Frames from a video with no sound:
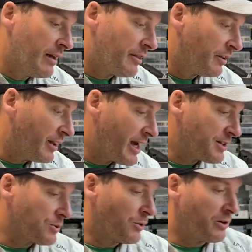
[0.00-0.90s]
The
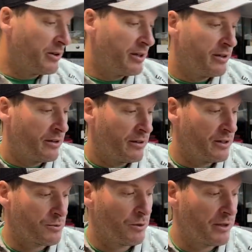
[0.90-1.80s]
last one
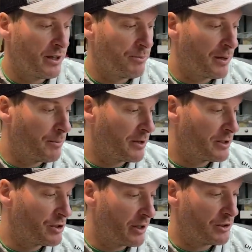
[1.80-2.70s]
is one that my buddy
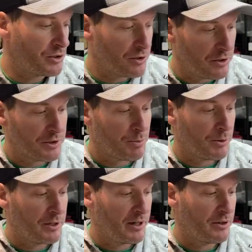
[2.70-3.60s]
Johnny Schultz
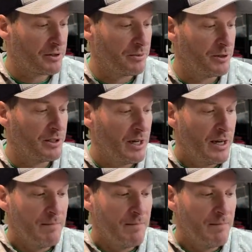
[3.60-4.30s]
pointed out to me,